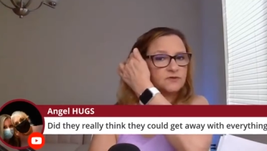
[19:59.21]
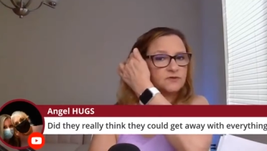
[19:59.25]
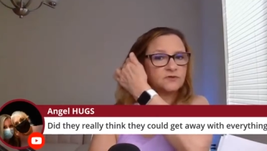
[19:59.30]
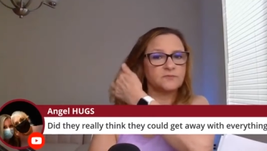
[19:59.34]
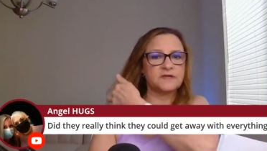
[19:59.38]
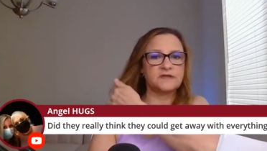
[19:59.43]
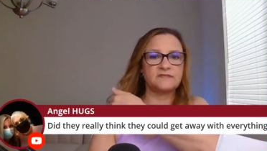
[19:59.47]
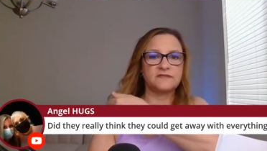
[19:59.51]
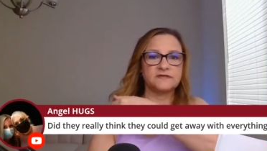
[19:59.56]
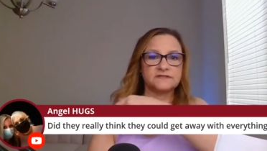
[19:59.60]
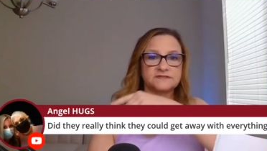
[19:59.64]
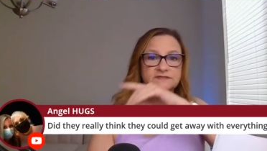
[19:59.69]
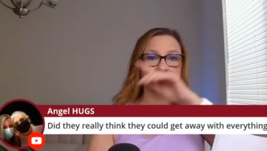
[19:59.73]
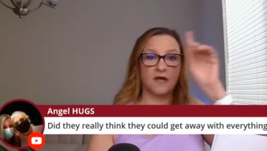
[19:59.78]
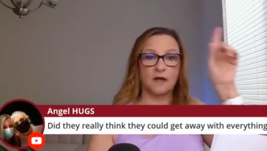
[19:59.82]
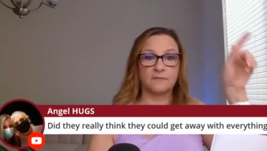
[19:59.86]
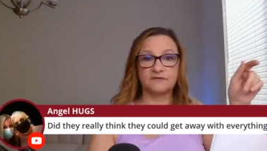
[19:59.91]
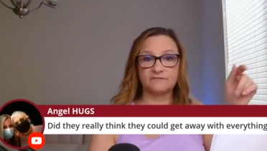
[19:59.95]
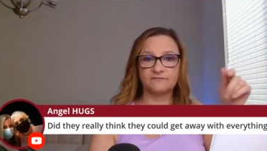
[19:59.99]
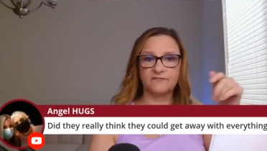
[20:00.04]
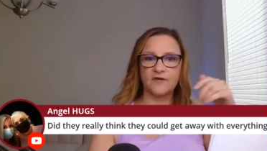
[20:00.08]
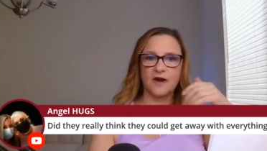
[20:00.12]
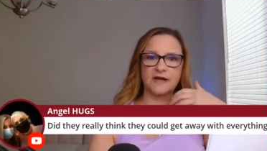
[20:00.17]
So it'll be this
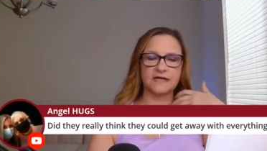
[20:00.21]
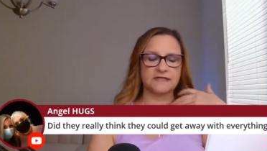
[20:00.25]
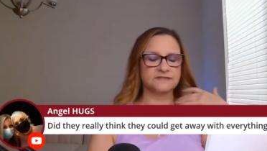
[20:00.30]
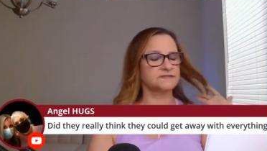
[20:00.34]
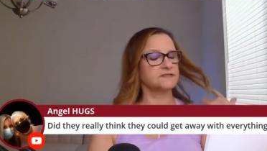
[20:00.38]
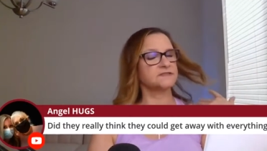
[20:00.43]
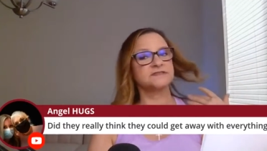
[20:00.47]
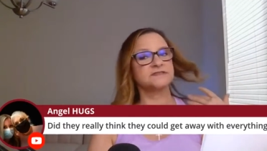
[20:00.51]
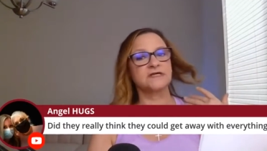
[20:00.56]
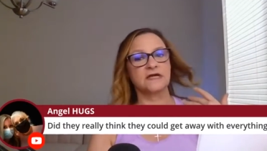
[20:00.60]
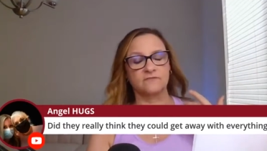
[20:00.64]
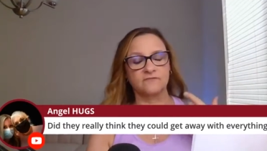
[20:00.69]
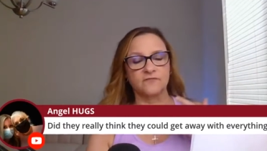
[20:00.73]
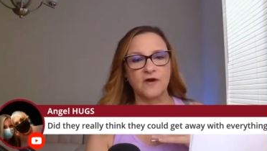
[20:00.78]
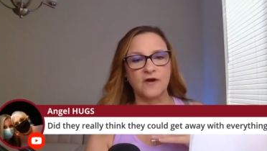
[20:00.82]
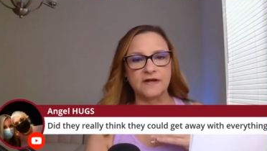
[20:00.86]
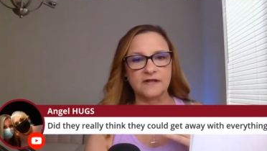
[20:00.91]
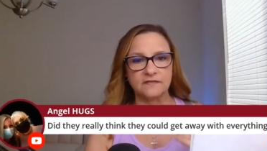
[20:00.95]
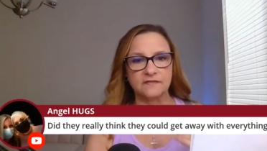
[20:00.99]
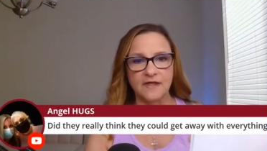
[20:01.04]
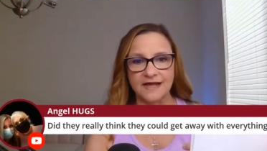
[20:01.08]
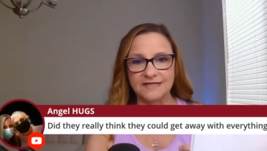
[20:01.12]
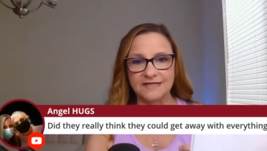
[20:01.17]
coming Friday. It's the second
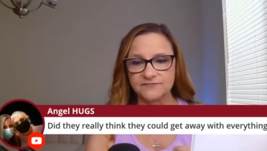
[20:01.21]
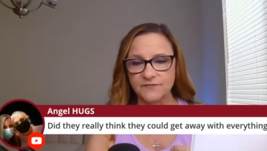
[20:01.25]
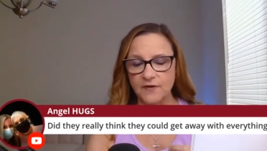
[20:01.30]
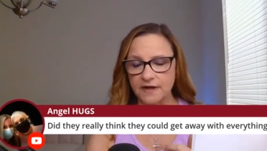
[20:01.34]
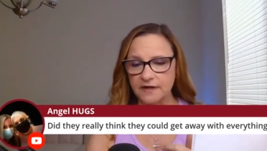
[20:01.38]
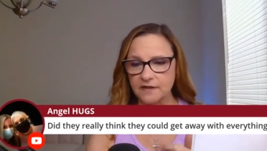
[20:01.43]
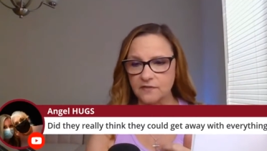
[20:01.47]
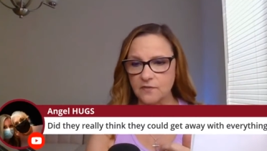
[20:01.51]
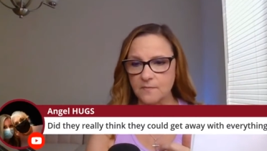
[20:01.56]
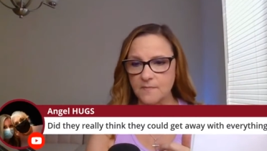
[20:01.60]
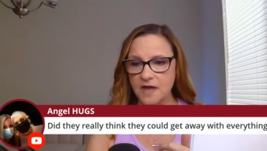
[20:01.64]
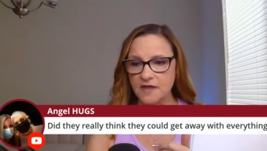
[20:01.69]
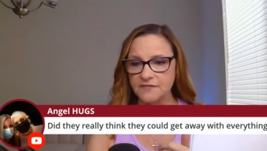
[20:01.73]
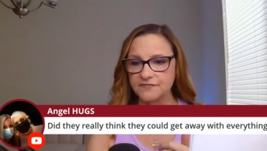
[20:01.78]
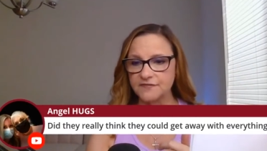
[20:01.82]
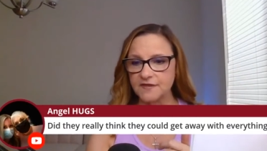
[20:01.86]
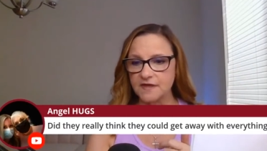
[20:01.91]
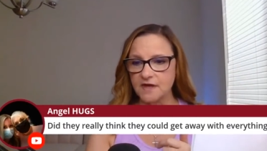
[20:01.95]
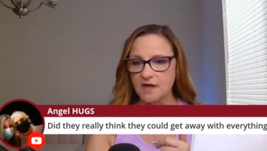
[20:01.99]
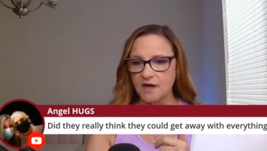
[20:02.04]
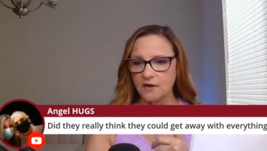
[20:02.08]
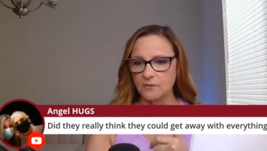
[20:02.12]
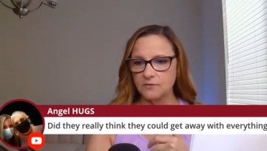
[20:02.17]
Friday and last Friday of the
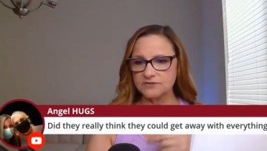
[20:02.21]
month.